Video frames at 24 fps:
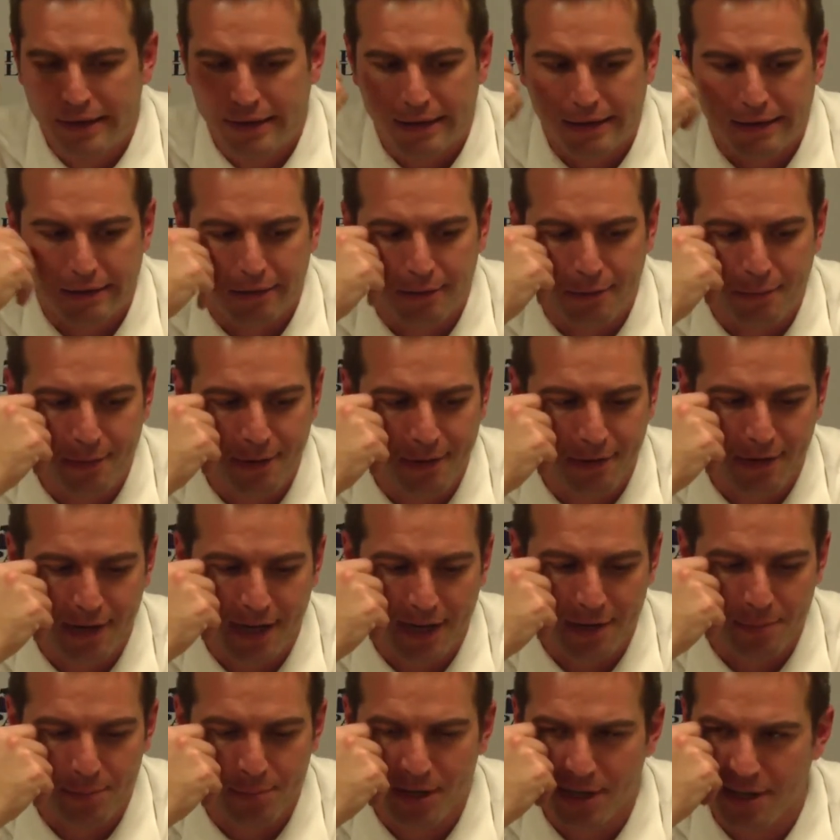you know, we were
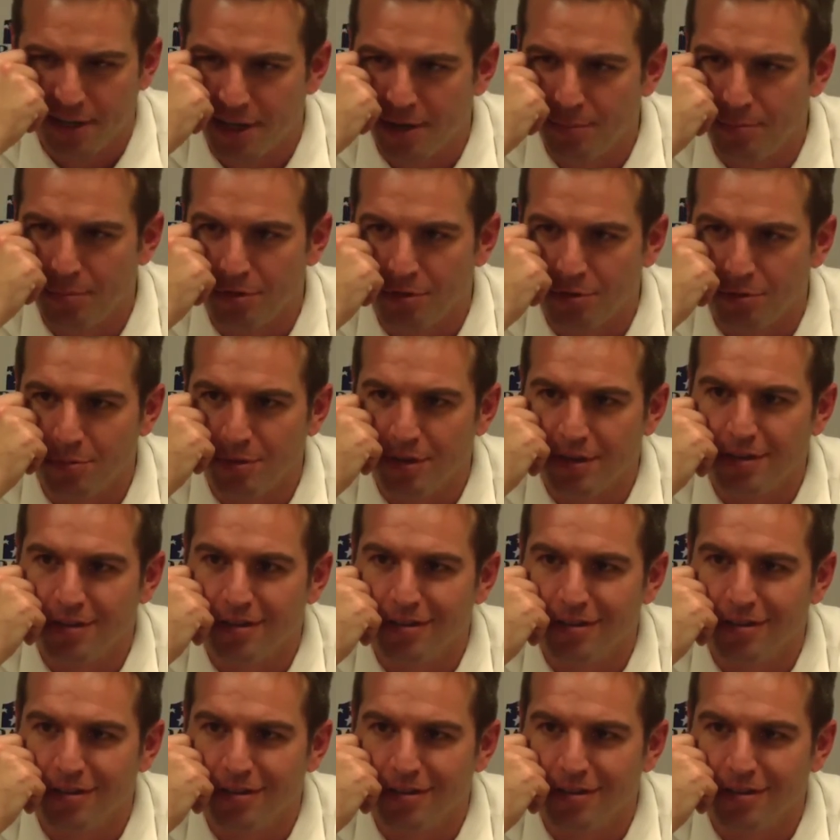kind of picking up a little bit,